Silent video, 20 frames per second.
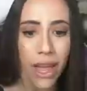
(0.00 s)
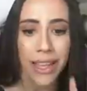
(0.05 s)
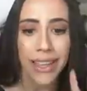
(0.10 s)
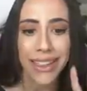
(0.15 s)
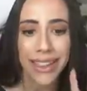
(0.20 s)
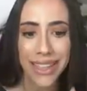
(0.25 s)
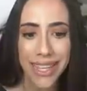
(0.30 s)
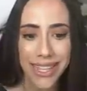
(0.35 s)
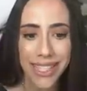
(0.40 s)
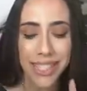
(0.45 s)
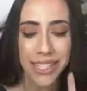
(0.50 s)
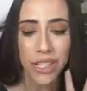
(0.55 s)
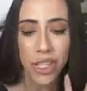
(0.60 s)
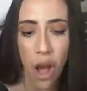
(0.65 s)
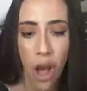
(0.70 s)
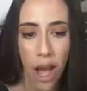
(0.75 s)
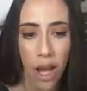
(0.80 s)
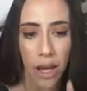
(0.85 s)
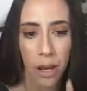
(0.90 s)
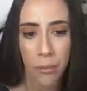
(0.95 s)
let's
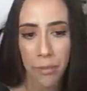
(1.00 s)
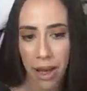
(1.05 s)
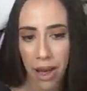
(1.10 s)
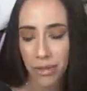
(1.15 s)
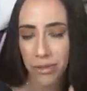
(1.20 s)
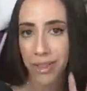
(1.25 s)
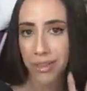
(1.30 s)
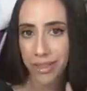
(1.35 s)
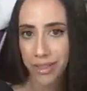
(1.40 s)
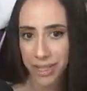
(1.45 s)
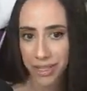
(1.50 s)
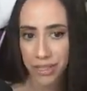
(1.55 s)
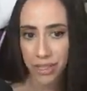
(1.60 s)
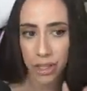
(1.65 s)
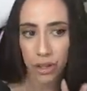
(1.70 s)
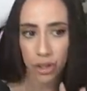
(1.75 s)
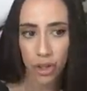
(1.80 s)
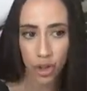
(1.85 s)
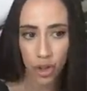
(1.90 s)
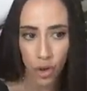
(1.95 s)
talk about this
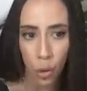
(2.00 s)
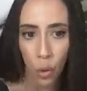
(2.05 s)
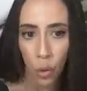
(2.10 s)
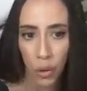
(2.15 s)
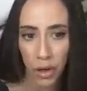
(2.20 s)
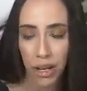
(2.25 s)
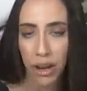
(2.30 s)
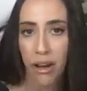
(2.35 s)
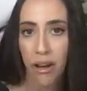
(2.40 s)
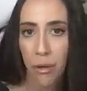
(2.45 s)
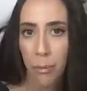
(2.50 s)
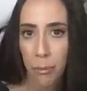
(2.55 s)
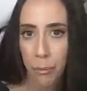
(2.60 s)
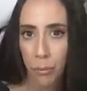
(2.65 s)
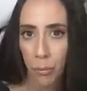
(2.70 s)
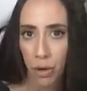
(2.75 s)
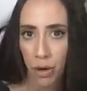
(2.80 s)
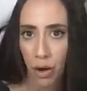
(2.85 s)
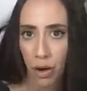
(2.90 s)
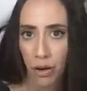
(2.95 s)
story
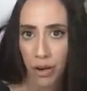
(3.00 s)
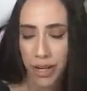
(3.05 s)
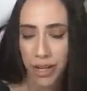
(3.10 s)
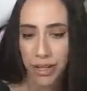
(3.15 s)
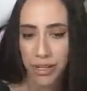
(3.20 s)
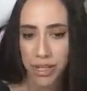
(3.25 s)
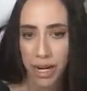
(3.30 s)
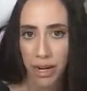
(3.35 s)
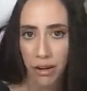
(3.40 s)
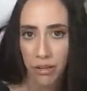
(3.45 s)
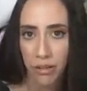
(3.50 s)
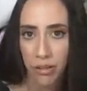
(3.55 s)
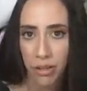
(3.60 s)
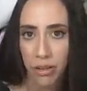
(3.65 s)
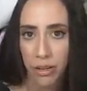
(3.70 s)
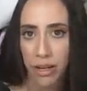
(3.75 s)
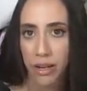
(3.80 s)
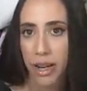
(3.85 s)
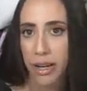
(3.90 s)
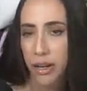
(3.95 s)
regarding Terra
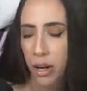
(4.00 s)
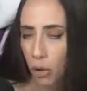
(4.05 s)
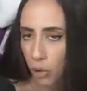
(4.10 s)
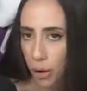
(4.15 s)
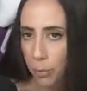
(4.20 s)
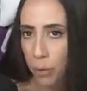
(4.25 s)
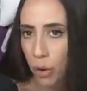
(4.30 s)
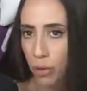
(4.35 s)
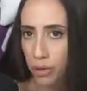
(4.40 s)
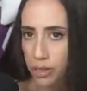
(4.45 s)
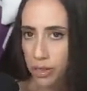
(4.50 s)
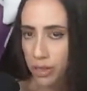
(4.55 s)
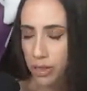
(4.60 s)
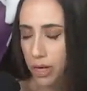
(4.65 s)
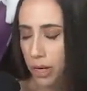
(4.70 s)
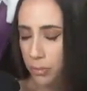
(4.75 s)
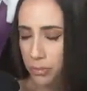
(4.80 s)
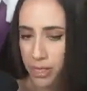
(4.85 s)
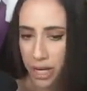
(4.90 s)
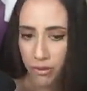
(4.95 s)
Luna. And I know I posted an
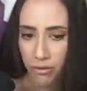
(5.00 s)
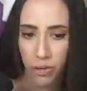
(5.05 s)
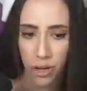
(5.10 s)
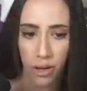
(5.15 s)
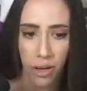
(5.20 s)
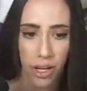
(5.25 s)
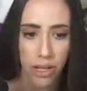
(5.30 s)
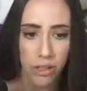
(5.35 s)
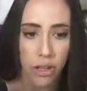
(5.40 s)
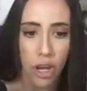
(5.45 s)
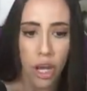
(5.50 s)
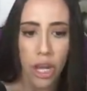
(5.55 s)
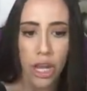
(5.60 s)
update for you guys.